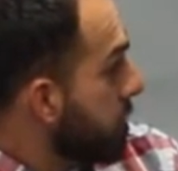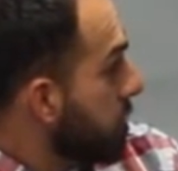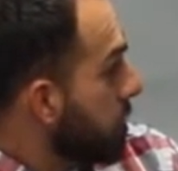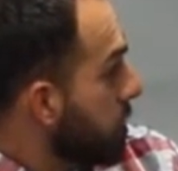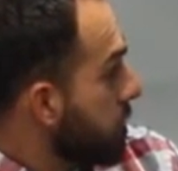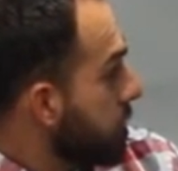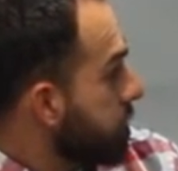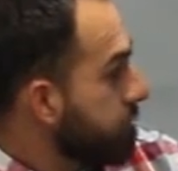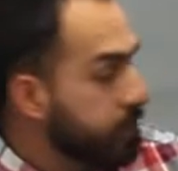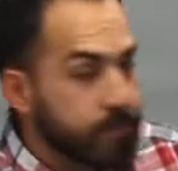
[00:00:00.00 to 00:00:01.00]
This is the
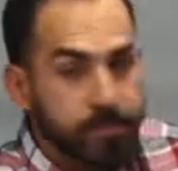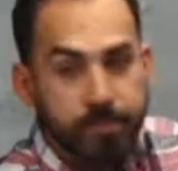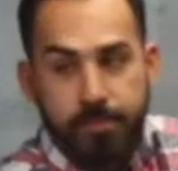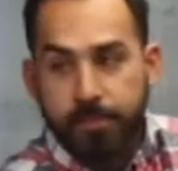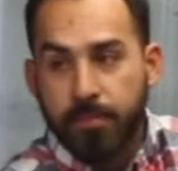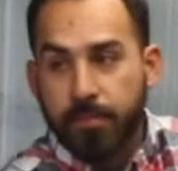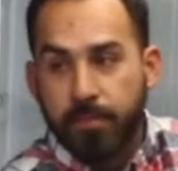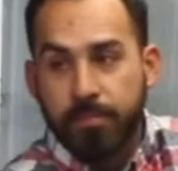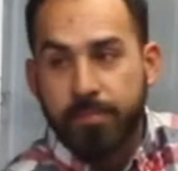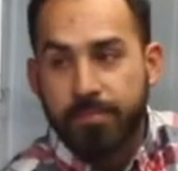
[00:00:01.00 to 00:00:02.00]
power of God
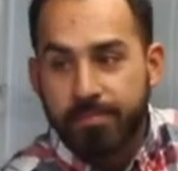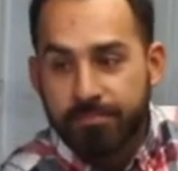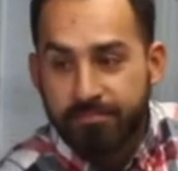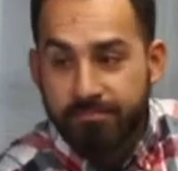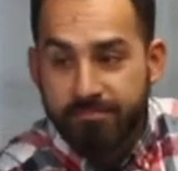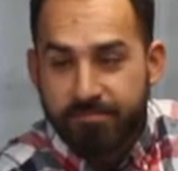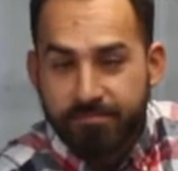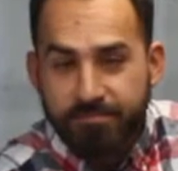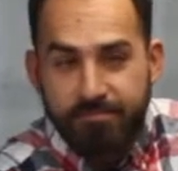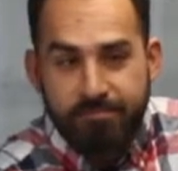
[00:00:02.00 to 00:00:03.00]
at work, saving
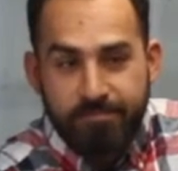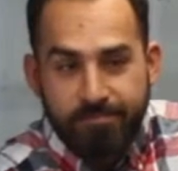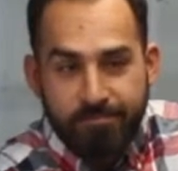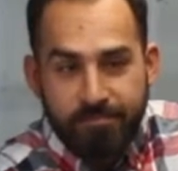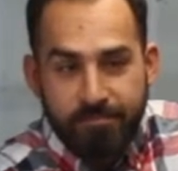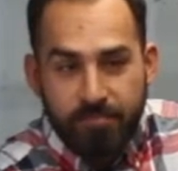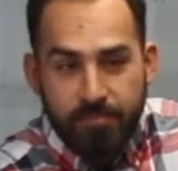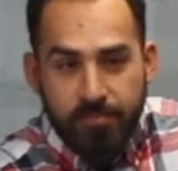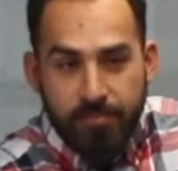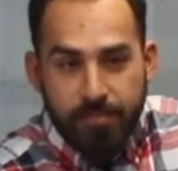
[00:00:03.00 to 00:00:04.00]
everyone who
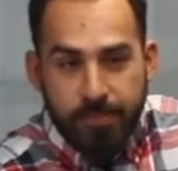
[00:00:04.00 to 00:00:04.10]
believes,